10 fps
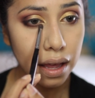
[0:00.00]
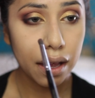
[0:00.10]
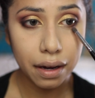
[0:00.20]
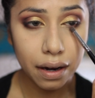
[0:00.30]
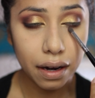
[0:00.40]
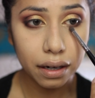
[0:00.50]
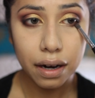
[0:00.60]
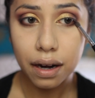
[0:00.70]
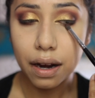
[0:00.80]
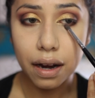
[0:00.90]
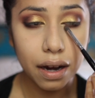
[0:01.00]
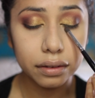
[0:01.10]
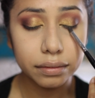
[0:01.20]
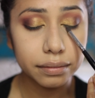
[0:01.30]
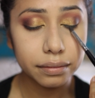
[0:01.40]
the black
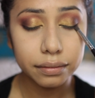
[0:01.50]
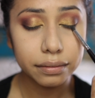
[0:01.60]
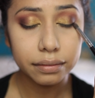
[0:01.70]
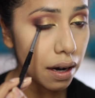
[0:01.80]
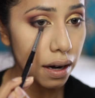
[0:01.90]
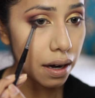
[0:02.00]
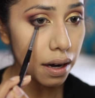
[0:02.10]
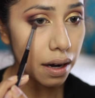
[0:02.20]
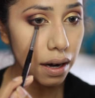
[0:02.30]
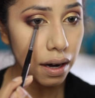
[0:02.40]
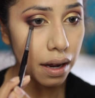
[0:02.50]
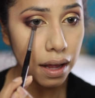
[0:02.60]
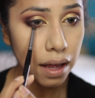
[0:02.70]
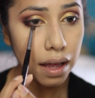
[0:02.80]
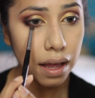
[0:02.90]
truffle, but this is just going
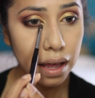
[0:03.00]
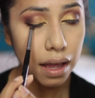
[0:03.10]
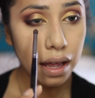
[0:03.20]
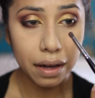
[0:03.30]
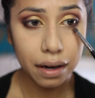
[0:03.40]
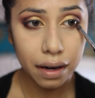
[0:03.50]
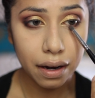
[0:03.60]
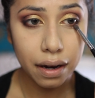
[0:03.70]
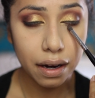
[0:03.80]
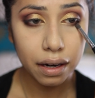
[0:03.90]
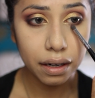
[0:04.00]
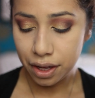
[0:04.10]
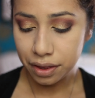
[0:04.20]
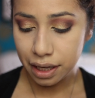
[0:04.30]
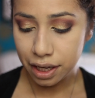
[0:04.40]
to be on the outer part of the eye. And
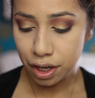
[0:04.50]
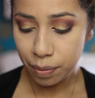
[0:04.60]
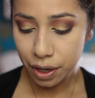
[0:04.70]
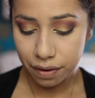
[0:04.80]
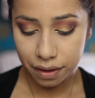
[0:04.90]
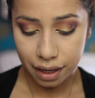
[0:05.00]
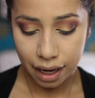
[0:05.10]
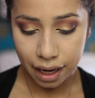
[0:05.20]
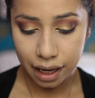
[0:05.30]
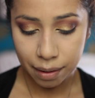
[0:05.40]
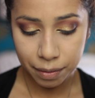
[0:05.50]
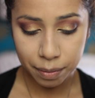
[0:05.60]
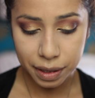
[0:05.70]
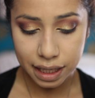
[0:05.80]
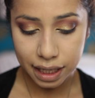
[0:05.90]
on the inner part of the eye, I'm
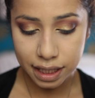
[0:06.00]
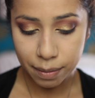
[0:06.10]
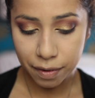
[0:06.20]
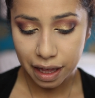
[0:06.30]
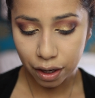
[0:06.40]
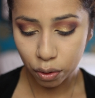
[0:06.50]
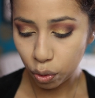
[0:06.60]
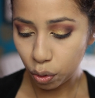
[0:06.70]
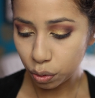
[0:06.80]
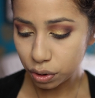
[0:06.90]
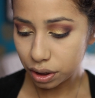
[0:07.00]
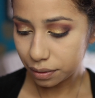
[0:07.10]
going to be taking some of that gold.